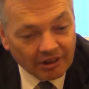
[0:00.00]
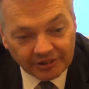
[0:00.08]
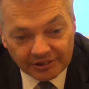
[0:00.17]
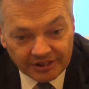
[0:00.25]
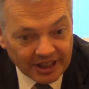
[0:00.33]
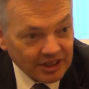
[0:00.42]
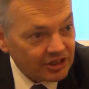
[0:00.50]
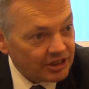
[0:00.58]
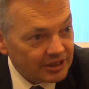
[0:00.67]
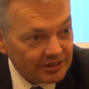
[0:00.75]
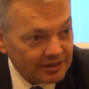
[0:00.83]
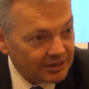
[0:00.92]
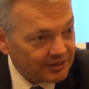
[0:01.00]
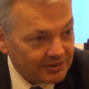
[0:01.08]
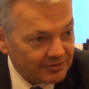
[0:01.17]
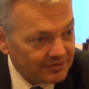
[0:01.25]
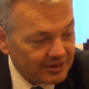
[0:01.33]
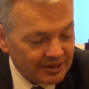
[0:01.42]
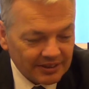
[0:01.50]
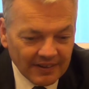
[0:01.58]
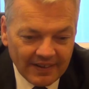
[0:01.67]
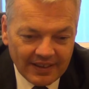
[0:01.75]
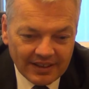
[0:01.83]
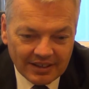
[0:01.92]
or the tax shelter
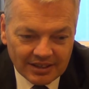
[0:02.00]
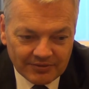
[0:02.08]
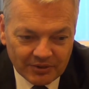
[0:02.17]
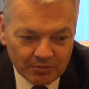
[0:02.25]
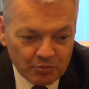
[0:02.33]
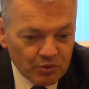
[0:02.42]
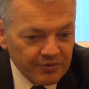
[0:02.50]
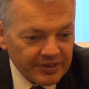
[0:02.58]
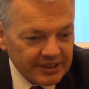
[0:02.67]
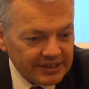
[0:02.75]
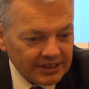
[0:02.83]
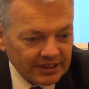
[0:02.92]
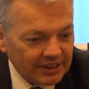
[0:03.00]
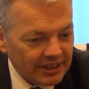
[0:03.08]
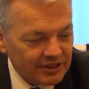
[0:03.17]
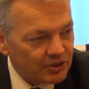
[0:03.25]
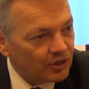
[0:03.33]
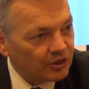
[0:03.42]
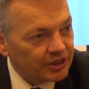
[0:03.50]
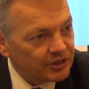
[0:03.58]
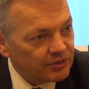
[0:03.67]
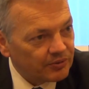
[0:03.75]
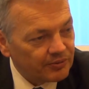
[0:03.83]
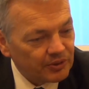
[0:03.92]
for movies and so on
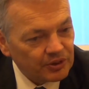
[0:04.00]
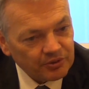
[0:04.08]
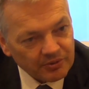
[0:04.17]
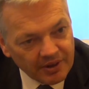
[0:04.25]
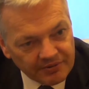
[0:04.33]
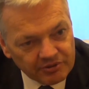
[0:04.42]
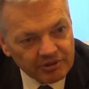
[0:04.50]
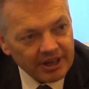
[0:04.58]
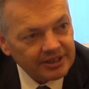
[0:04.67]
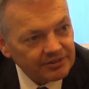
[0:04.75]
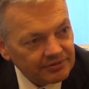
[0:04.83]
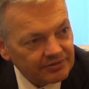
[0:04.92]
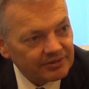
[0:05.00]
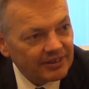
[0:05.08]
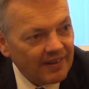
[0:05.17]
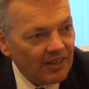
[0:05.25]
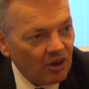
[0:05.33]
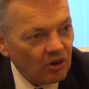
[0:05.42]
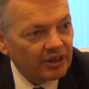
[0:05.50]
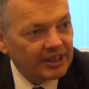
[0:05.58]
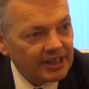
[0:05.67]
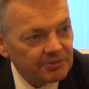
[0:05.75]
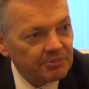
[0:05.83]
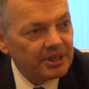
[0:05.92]
and so forth. So we have tried to
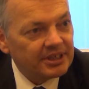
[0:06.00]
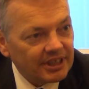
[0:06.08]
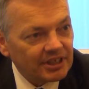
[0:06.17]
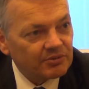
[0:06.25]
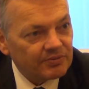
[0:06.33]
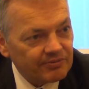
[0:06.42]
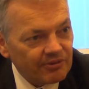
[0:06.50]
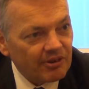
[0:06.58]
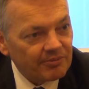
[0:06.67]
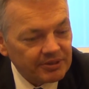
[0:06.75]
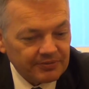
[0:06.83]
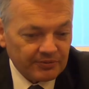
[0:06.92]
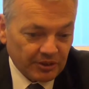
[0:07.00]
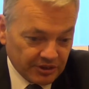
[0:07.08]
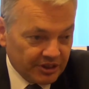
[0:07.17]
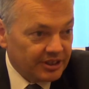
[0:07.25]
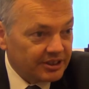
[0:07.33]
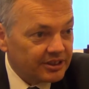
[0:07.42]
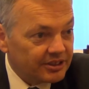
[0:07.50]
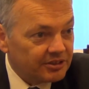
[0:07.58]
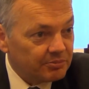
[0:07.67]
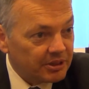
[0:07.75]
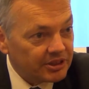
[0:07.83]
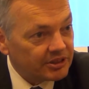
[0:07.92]
organize many tax reforms for the
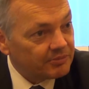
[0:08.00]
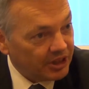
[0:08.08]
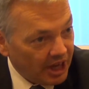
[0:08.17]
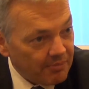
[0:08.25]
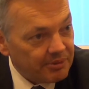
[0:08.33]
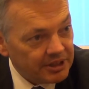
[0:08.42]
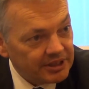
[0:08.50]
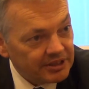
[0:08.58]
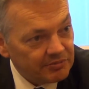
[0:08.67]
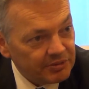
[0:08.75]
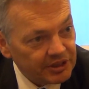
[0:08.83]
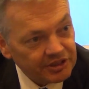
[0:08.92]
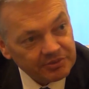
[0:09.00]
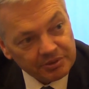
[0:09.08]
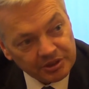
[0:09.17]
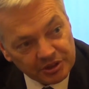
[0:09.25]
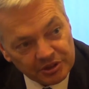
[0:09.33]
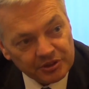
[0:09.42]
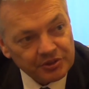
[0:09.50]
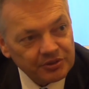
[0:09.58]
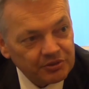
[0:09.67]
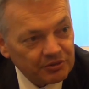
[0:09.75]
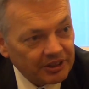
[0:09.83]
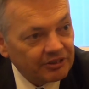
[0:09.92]
citizens in Belgium, the companies in Belgium, but
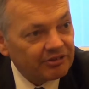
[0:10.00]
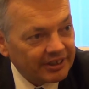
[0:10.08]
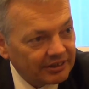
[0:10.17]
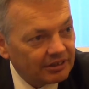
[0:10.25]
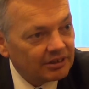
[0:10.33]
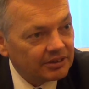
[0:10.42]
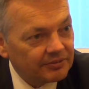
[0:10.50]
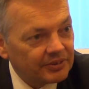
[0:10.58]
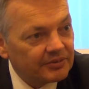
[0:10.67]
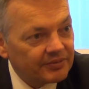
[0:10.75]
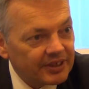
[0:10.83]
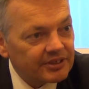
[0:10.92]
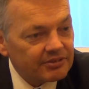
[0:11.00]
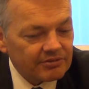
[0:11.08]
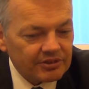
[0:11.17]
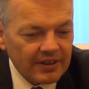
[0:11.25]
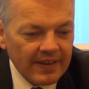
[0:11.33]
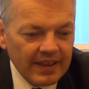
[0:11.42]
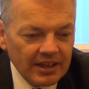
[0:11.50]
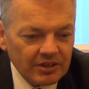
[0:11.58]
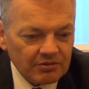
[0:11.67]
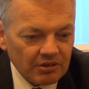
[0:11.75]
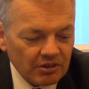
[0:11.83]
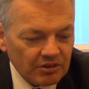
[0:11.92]
also to attract a lot of investors
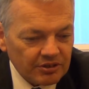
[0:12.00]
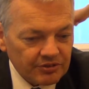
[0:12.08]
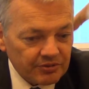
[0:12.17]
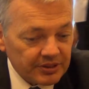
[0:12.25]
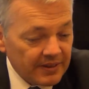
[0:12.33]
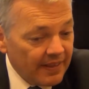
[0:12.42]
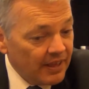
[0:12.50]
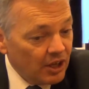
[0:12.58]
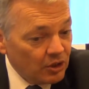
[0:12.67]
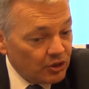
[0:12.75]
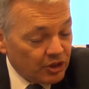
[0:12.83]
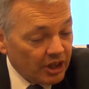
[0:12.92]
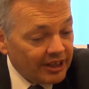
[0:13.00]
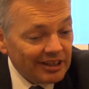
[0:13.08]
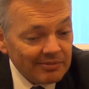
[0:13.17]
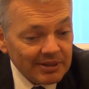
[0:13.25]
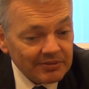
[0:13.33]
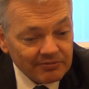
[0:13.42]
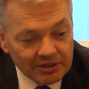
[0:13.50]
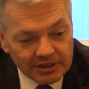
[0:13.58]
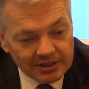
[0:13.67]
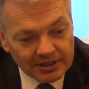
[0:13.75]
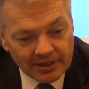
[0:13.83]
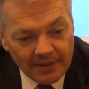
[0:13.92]
to our country. The second element
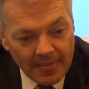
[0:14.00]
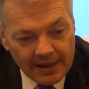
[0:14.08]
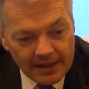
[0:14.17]
was